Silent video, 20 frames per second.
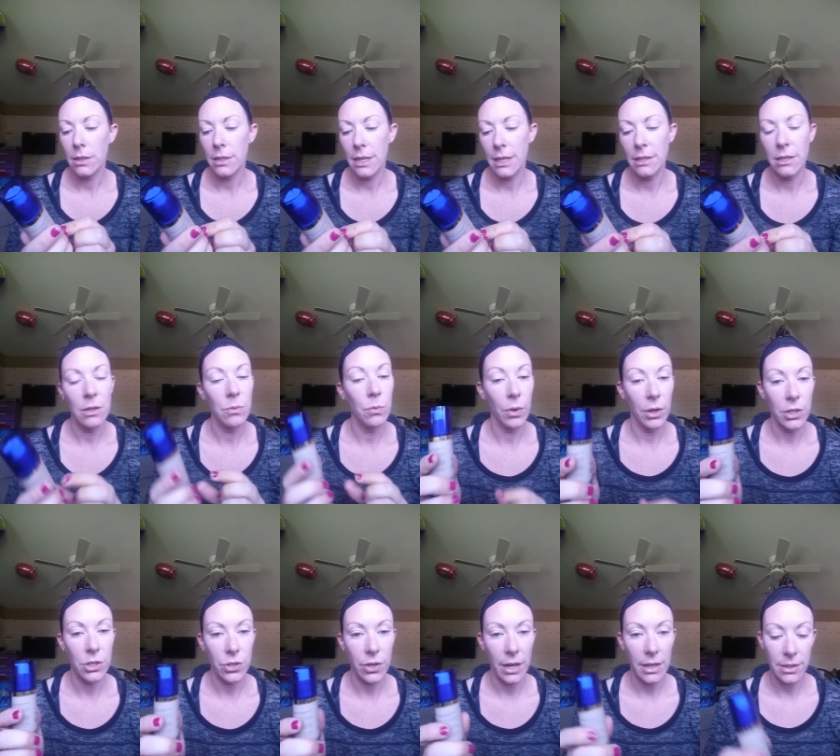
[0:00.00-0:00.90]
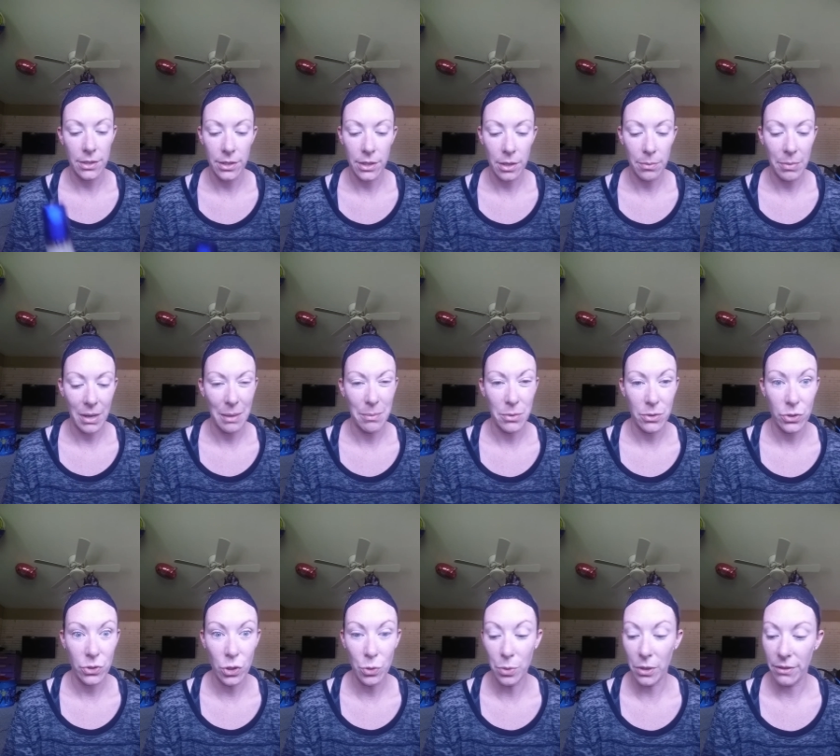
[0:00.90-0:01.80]
tinted moisturizer, but I'm
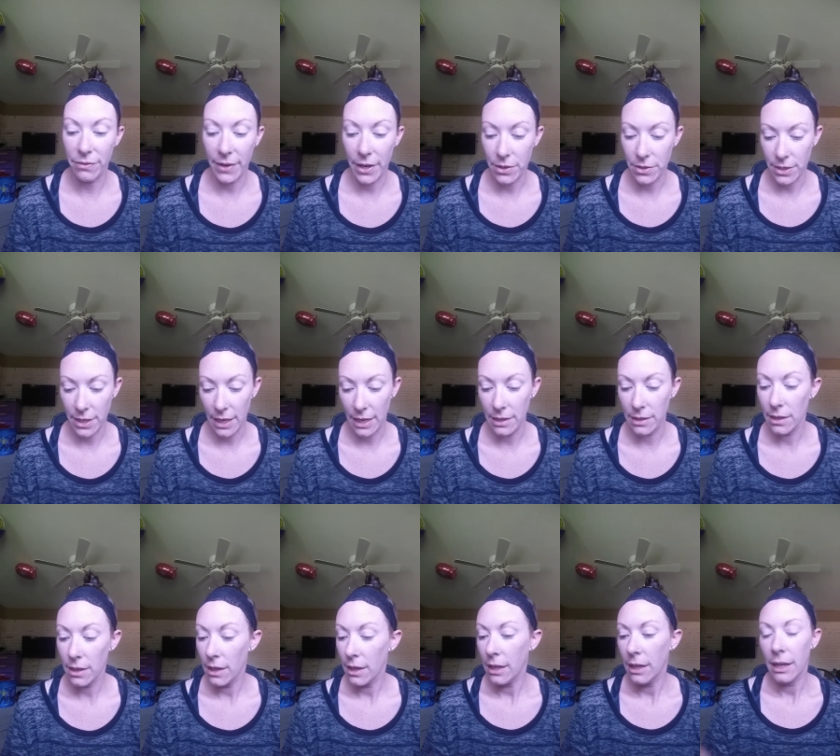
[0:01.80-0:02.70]
super fair skinned.